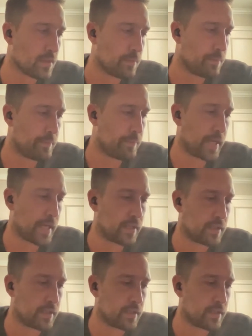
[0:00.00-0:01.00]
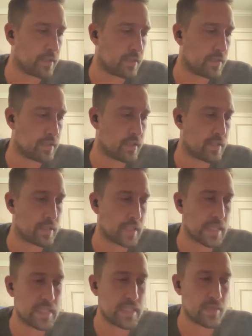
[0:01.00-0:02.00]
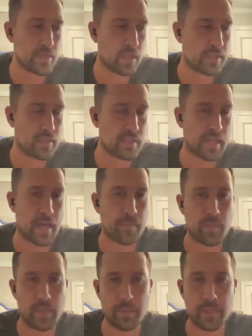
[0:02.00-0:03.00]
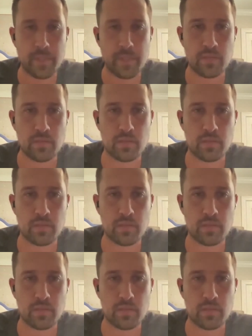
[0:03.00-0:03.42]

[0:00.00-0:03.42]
But the easy ones are time commitments.